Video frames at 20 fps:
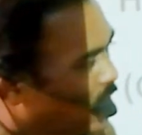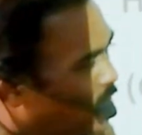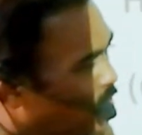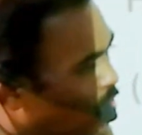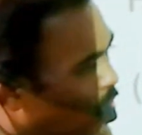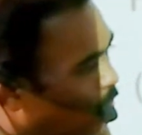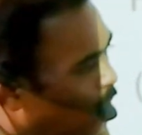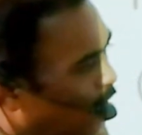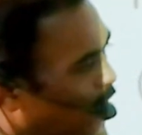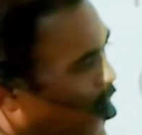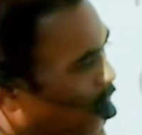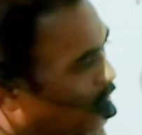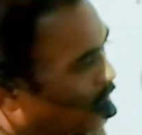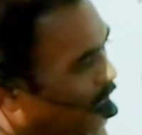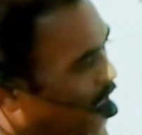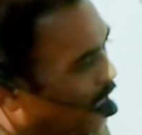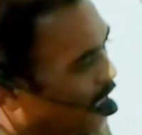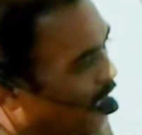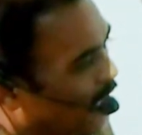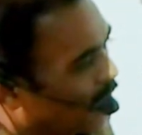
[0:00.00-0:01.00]
So
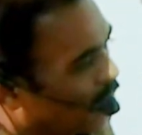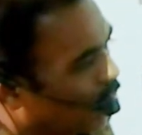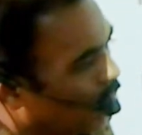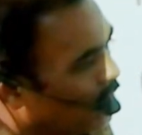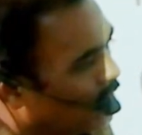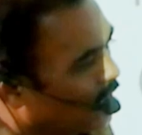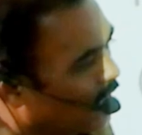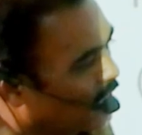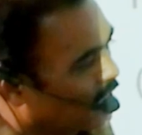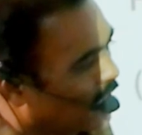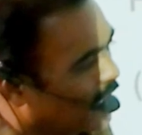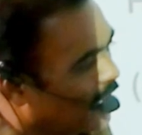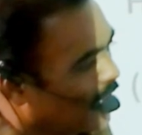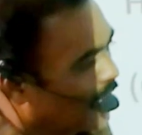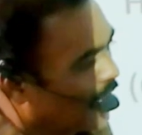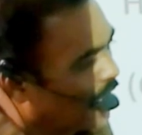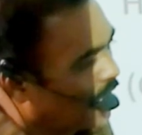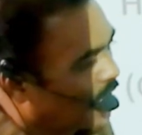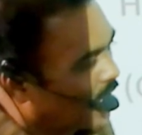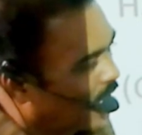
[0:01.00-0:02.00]
ferrocene react with acidic
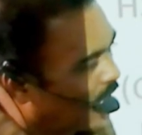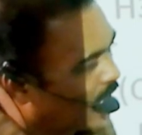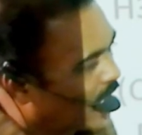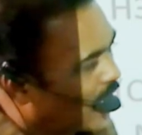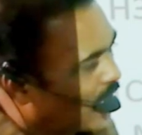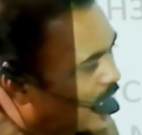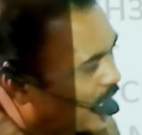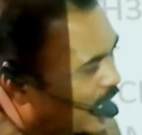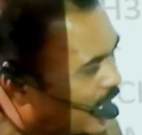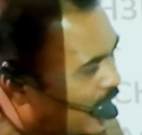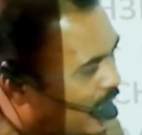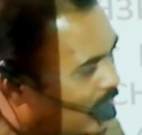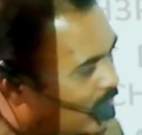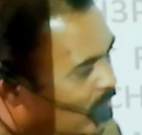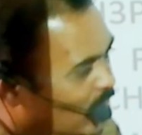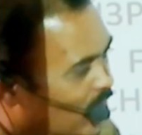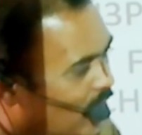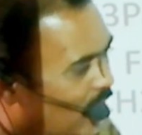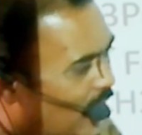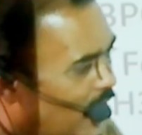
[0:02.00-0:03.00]
anhydride
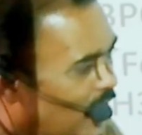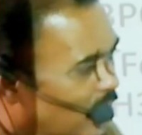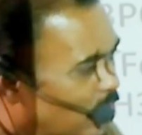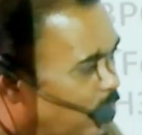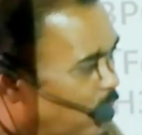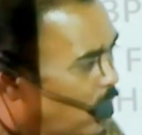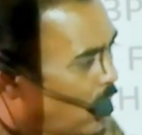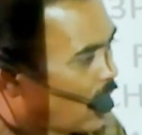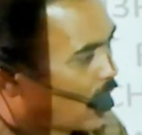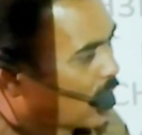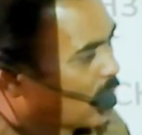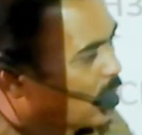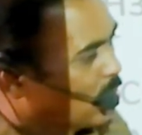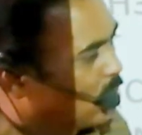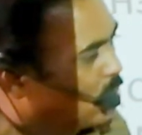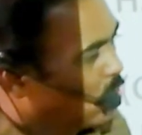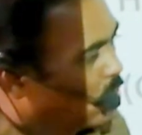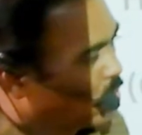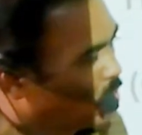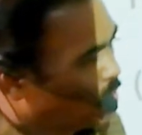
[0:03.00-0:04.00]
and form
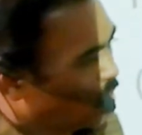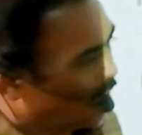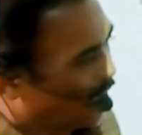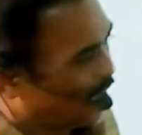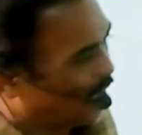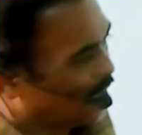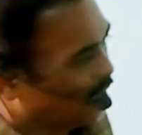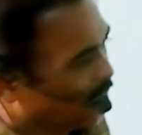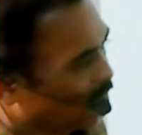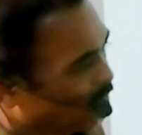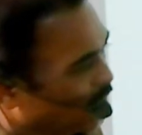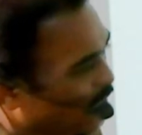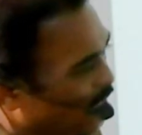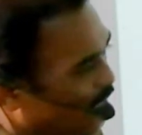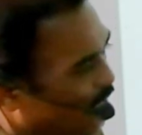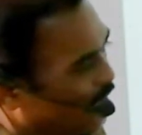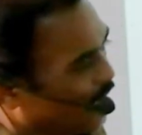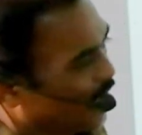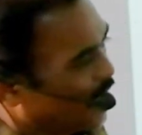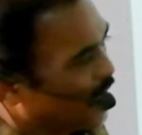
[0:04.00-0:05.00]
mono and
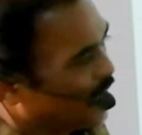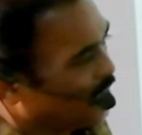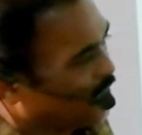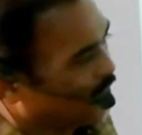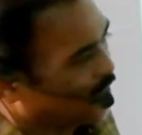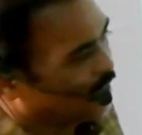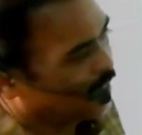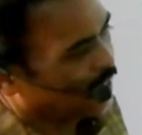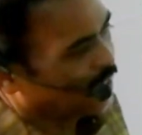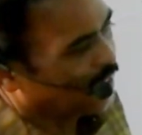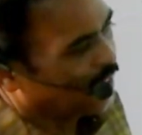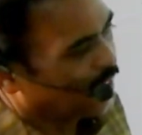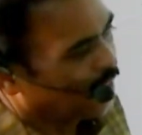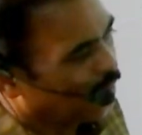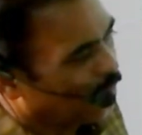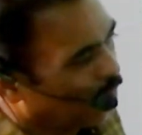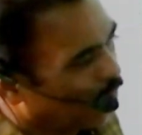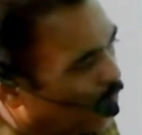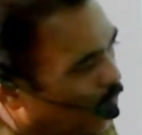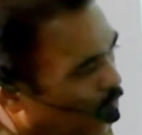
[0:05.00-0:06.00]
diacetyl
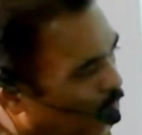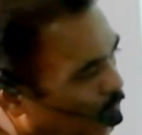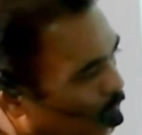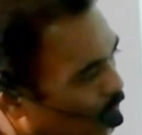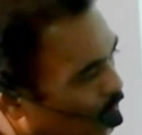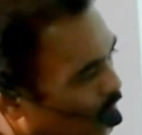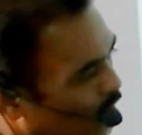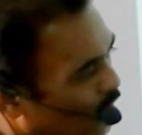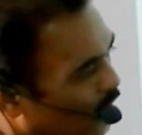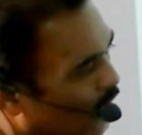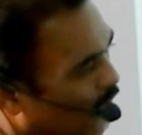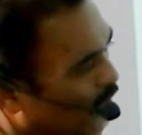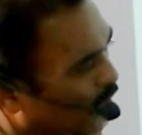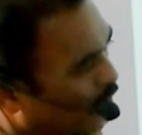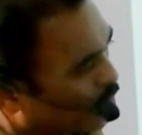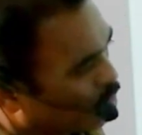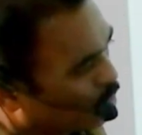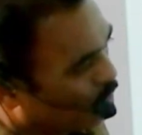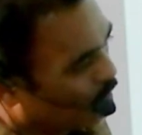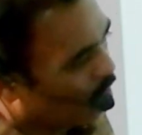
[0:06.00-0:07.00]
derivative
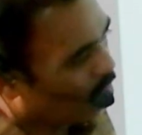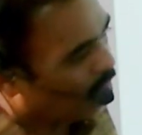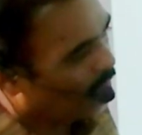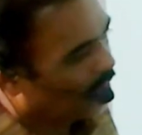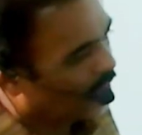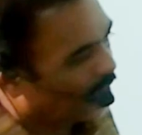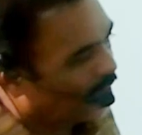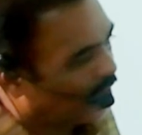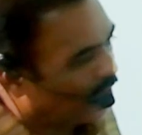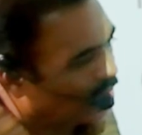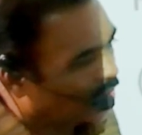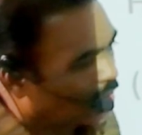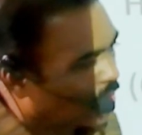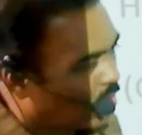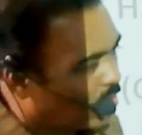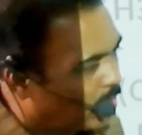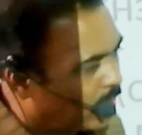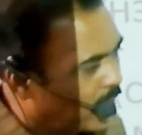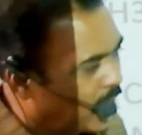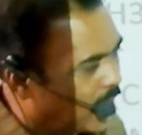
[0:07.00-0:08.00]
under suitable condition
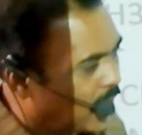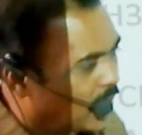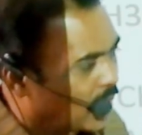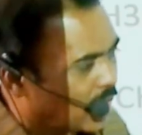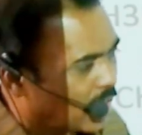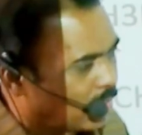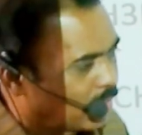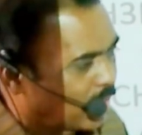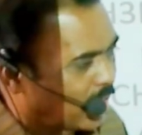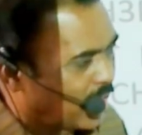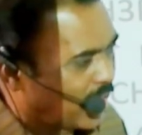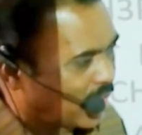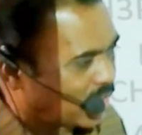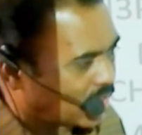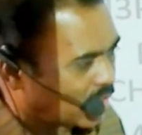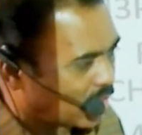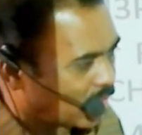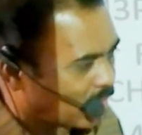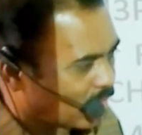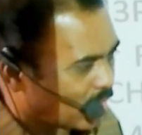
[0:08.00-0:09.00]
of Friedel-Crafts
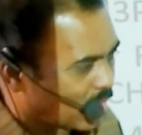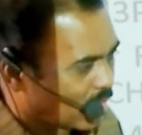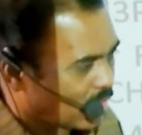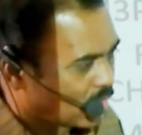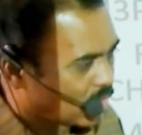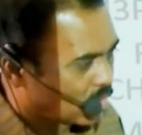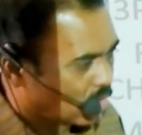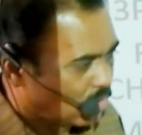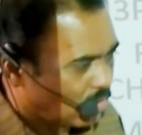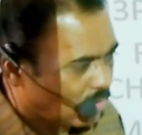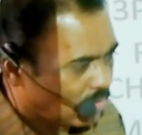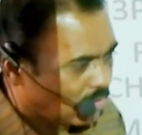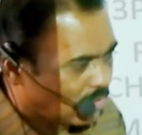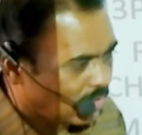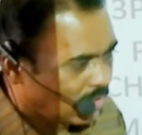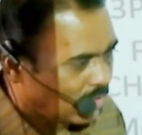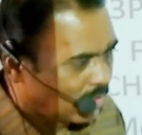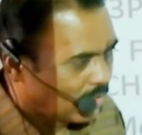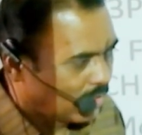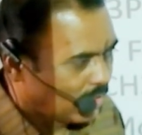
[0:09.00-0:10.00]
reaction. So
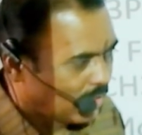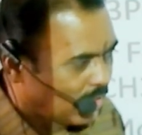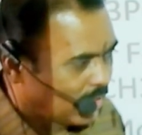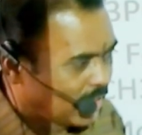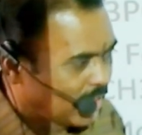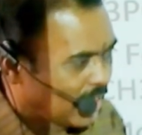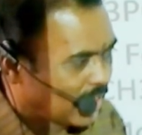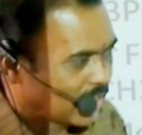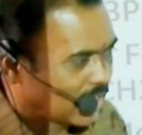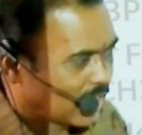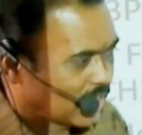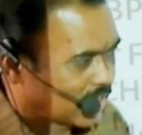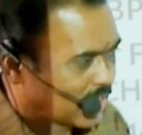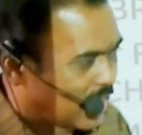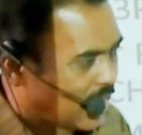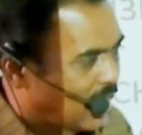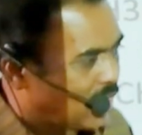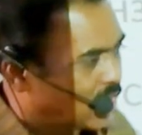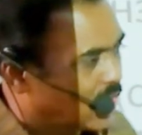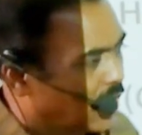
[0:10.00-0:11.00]
in that
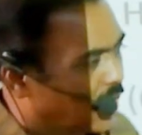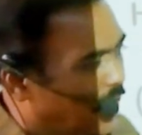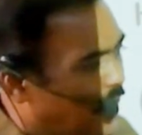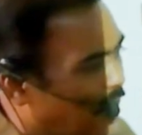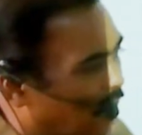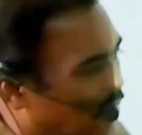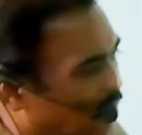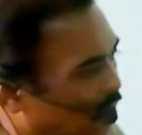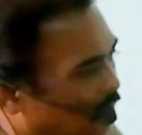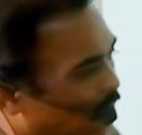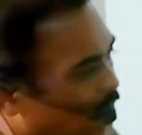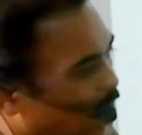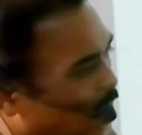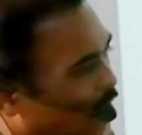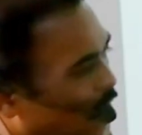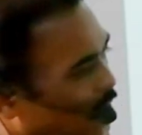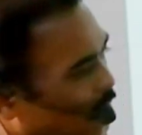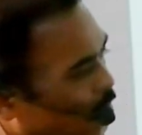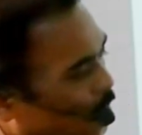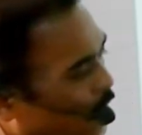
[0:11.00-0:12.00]
acylation reaction,
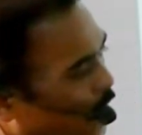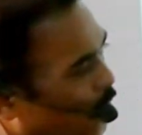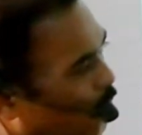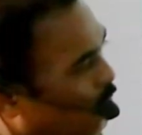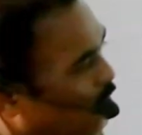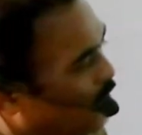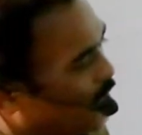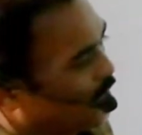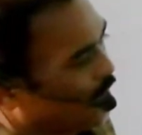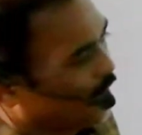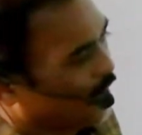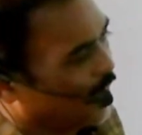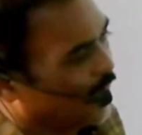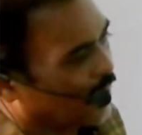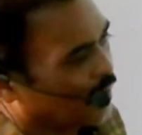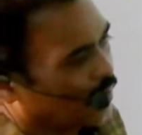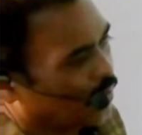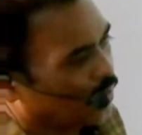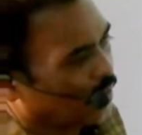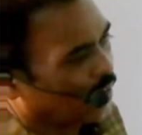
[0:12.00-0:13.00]
ferrocene
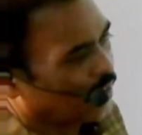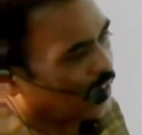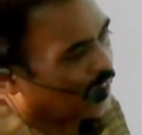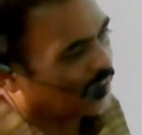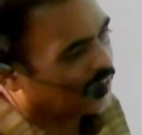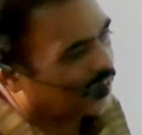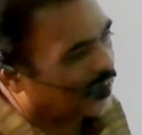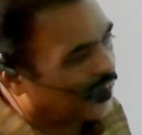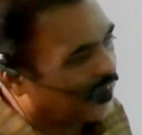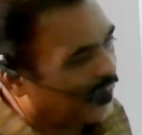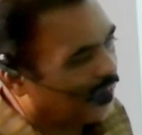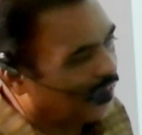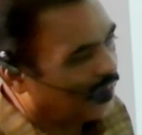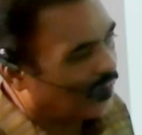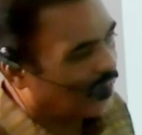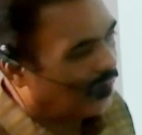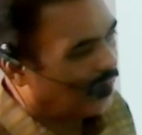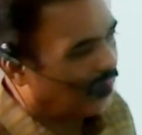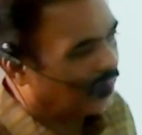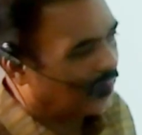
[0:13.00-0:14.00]
react with acidic
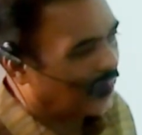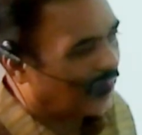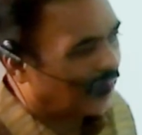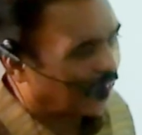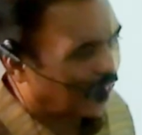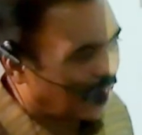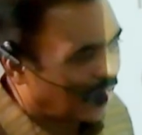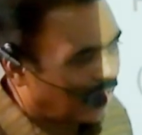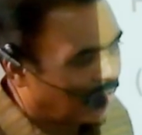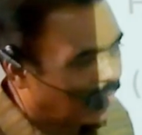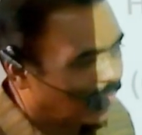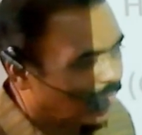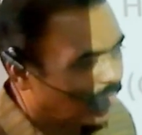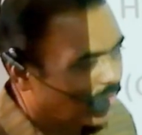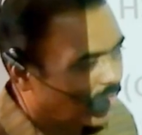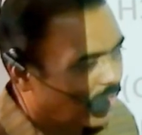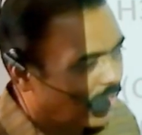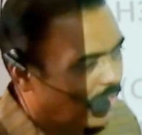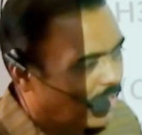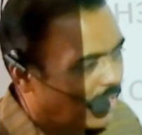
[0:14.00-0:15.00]
anhydride
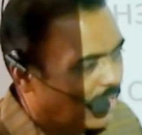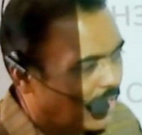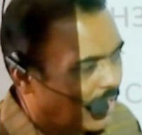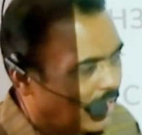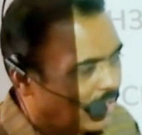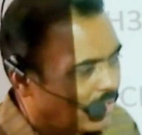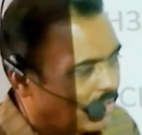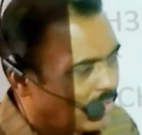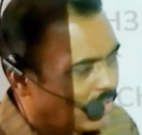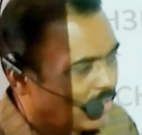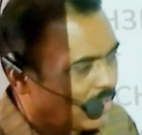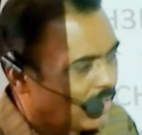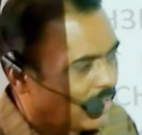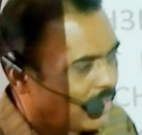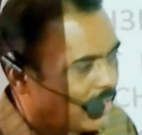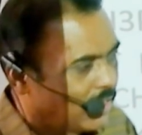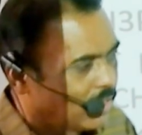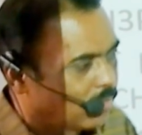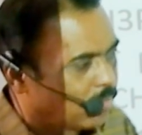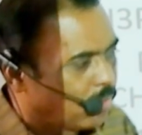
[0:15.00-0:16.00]
and
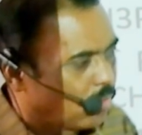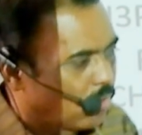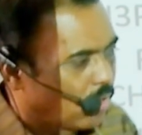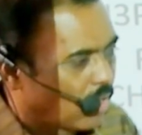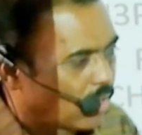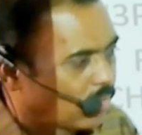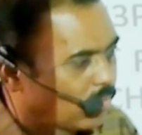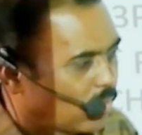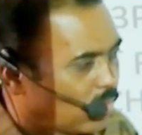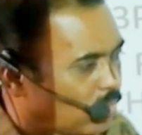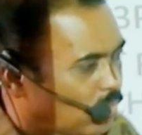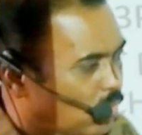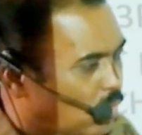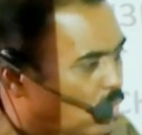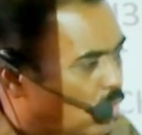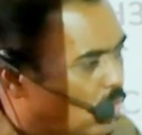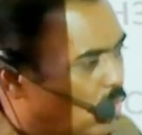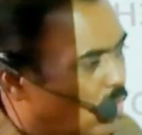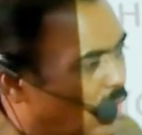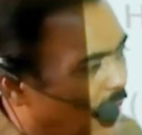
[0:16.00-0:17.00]
it form
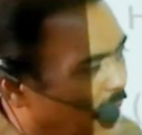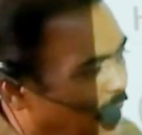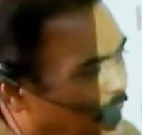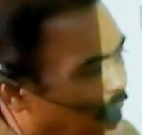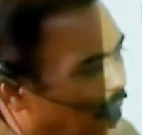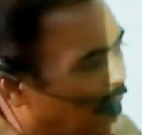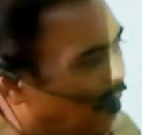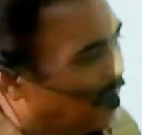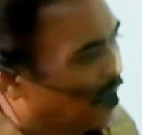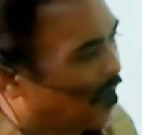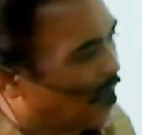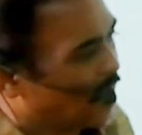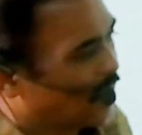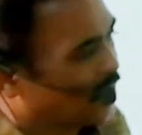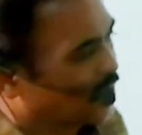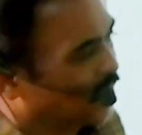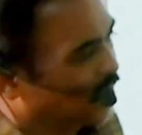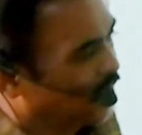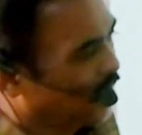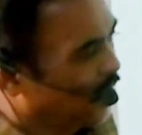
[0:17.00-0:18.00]
mono and
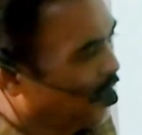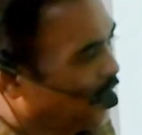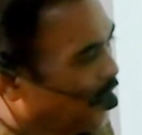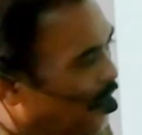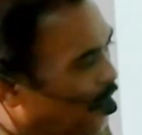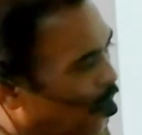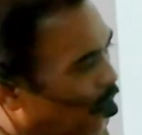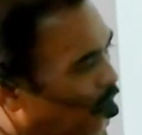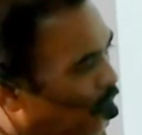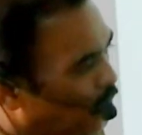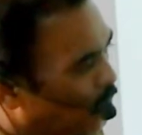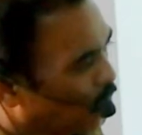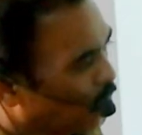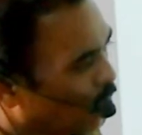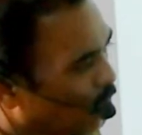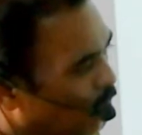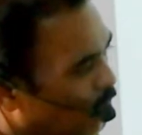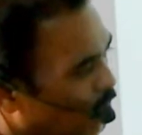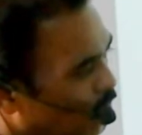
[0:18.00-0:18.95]
diacetyl derivative